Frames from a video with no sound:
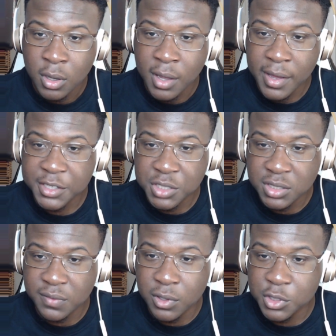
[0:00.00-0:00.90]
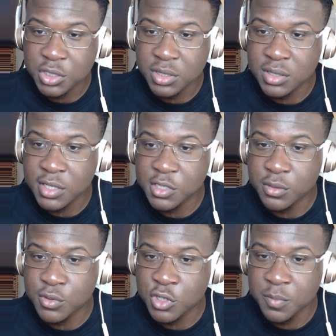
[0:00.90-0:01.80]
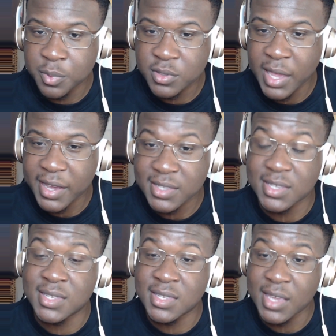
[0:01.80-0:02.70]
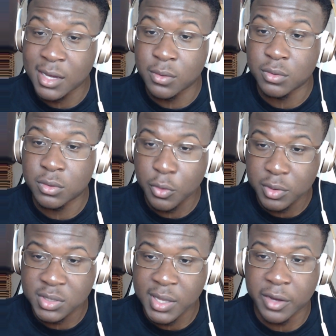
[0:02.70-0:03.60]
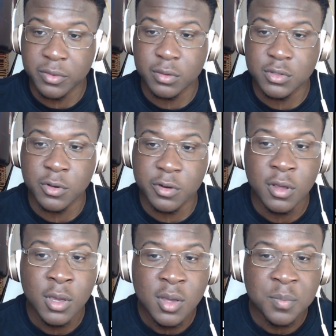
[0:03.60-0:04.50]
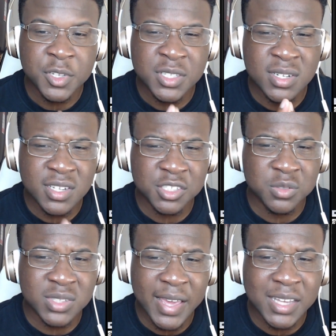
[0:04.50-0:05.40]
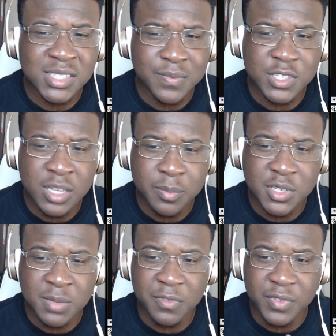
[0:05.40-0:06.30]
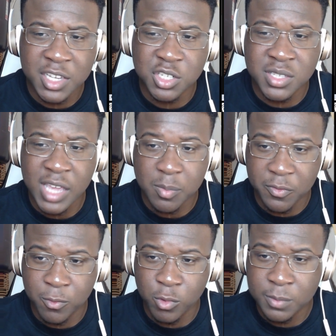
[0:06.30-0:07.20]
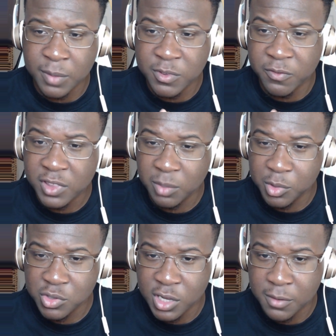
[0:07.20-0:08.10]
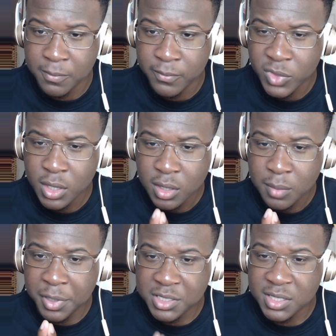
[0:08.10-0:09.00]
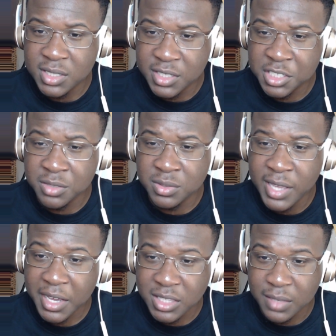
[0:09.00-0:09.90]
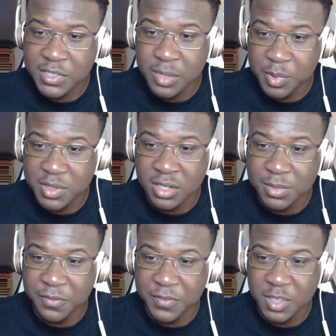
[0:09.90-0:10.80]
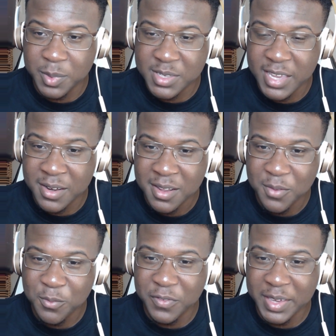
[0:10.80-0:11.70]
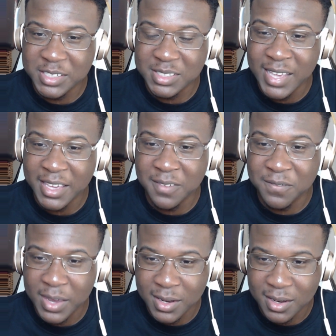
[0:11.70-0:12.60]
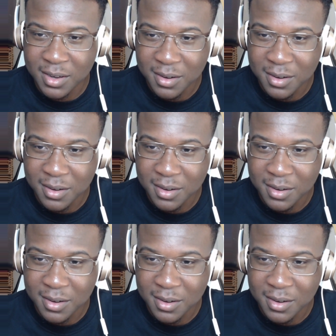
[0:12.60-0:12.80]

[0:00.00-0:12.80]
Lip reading: High chance of launching an additional super attack as a second or third attacker in the turn, plus an additional attack and defense 10% with each attack performed up to 50%, plus an additional attack and defense 10% up to 50% with each attack evaded,